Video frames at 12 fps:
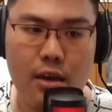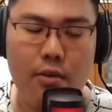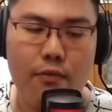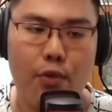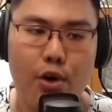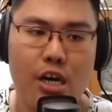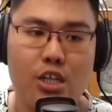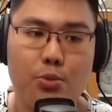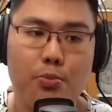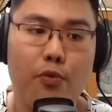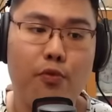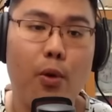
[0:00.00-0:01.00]
for her to
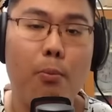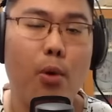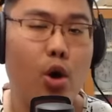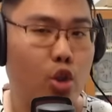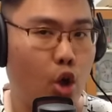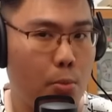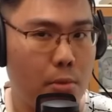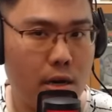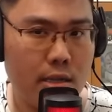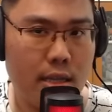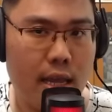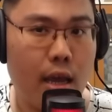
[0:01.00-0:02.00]
perform more
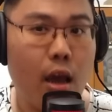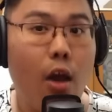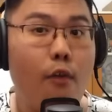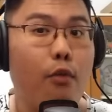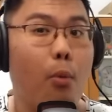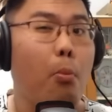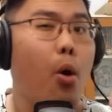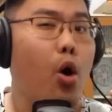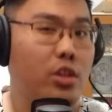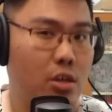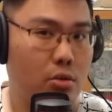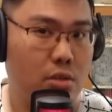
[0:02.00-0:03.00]
normal attack for more
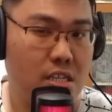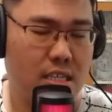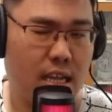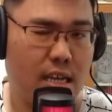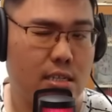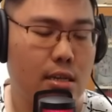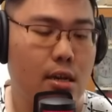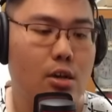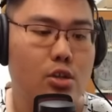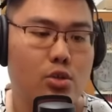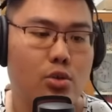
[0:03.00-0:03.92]
DOT stacks. So